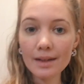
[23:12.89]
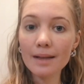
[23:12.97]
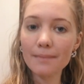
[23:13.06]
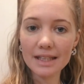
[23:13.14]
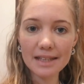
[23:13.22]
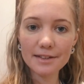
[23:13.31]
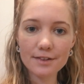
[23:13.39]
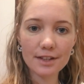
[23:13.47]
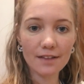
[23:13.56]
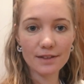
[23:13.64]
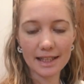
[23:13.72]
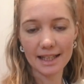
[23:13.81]
My tips for
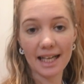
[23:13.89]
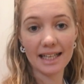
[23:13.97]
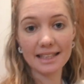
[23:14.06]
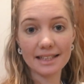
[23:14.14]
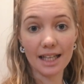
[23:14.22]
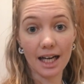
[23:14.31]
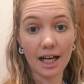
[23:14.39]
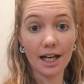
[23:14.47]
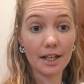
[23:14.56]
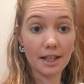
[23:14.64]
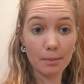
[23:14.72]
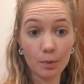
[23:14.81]
traveling light
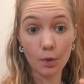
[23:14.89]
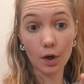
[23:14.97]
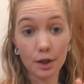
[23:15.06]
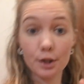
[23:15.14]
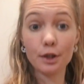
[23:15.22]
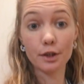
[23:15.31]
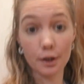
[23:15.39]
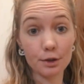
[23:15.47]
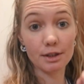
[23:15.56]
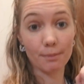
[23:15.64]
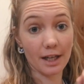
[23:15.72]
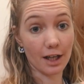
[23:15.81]
are number one, go
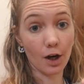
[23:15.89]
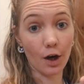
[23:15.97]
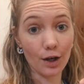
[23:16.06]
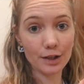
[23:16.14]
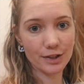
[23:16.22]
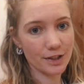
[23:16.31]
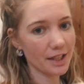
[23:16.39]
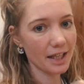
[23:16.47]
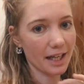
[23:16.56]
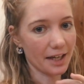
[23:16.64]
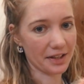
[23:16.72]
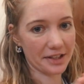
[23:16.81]
somewhere hot.
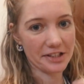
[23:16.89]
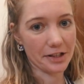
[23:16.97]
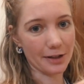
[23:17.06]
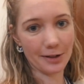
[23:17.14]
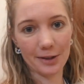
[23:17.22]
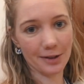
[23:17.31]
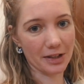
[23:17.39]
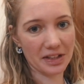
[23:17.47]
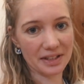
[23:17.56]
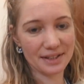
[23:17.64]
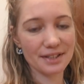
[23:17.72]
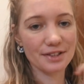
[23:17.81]
I think it's a lot, lot
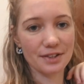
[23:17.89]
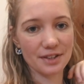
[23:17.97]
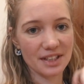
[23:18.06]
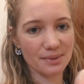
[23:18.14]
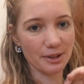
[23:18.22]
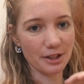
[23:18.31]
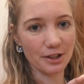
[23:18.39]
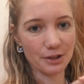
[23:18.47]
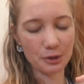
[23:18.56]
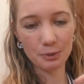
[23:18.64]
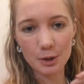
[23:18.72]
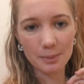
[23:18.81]
easier to do this when you go to
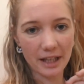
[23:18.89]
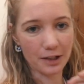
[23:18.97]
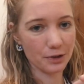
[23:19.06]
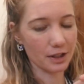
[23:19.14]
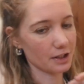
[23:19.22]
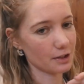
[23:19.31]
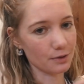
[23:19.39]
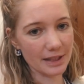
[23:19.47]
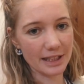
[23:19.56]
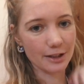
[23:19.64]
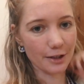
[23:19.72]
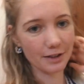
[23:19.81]
a warm country because you
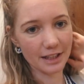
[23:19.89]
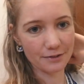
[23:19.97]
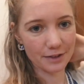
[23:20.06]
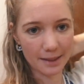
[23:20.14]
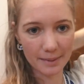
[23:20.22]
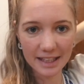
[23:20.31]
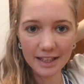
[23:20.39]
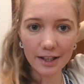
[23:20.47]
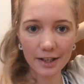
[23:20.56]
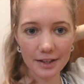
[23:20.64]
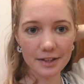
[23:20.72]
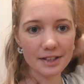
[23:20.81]
really don't need very many
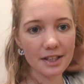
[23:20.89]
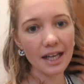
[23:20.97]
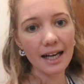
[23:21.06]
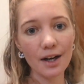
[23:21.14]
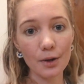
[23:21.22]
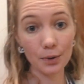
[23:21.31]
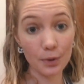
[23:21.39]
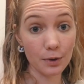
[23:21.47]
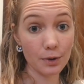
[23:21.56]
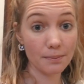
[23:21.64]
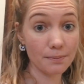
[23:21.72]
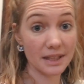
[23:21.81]
clothes
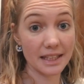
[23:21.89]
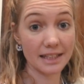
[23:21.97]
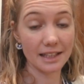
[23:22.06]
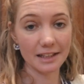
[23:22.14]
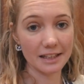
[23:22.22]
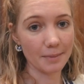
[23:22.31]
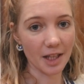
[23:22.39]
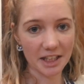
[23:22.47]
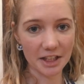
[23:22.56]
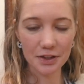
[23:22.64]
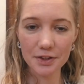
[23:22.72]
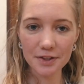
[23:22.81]
or particularly
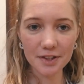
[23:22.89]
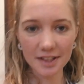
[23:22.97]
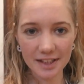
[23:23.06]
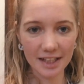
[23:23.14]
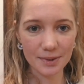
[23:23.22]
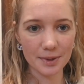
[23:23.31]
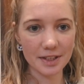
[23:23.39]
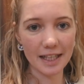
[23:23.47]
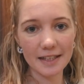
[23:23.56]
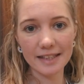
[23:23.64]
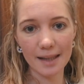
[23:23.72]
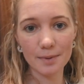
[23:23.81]
bulky shoes and that's what
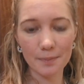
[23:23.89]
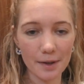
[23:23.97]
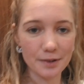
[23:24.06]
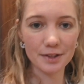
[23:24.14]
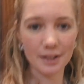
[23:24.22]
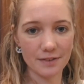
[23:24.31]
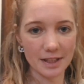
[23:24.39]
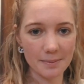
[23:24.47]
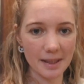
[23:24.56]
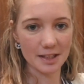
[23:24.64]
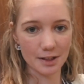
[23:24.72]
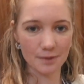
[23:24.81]
takes up the most of the
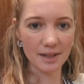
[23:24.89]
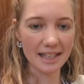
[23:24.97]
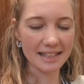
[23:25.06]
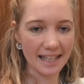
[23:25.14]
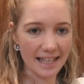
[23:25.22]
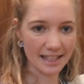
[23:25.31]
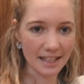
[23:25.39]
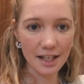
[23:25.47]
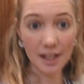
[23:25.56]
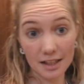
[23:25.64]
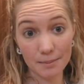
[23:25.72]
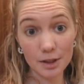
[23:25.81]
space in your rucksack.
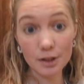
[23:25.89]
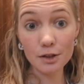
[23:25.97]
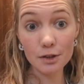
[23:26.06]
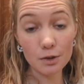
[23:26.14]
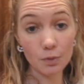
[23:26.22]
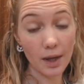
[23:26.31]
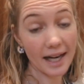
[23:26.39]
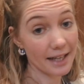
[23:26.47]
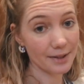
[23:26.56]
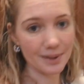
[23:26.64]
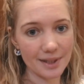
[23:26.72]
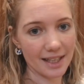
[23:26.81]
Number two, wear
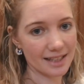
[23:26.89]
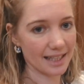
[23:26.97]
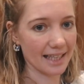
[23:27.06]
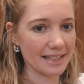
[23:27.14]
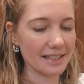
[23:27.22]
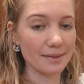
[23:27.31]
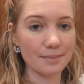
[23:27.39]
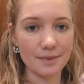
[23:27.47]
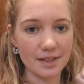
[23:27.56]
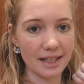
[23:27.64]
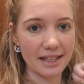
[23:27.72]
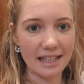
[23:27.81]
your larger
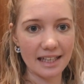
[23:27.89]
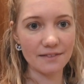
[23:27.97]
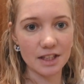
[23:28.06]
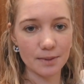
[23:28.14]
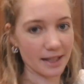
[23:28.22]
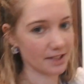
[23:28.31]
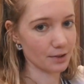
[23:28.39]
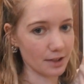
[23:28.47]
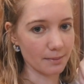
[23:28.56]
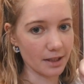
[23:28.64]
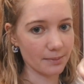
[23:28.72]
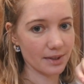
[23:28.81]
items. Like I have a sweater at
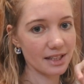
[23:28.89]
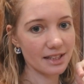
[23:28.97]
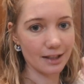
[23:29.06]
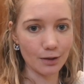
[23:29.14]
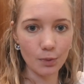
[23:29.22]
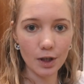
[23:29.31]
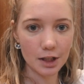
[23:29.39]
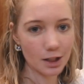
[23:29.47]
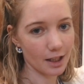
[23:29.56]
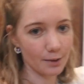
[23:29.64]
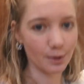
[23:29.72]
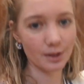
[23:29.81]
the moment that's in the wash.
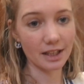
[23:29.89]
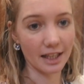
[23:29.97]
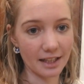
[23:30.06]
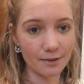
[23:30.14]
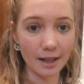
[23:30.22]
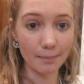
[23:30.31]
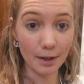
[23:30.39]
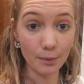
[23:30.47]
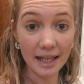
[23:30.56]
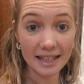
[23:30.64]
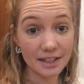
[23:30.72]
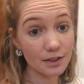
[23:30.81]
I will tie that around my
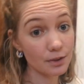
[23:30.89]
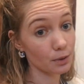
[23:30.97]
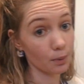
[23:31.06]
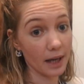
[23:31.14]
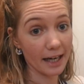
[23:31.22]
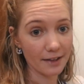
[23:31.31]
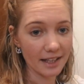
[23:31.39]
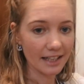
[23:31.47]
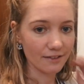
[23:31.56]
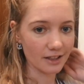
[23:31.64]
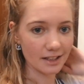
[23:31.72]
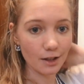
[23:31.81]
waist or wear it
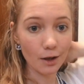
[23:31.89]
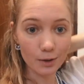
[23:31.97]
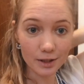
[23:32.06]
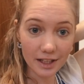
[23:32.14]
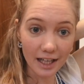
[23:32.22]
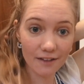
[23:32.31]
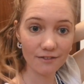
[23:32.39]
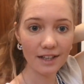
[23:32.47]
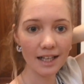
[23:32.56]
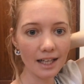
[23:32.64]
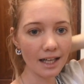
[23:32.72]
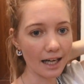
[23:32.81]
if it's cold enough.
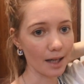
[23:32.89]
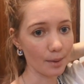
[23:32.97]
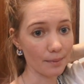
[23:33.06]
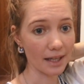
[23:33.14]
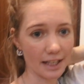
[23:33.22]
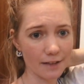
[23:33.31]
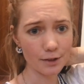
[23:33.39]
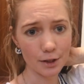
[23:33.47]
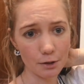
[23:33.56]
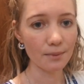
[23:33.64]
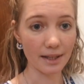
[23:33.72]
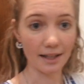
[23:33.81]
Um, I never go
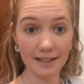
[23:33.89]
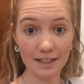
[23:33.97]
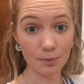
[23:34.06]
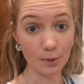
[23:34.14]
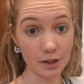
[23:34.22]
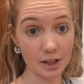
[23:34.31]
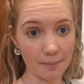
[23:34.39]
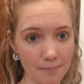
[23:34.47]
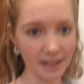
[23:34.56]
without at least one jumper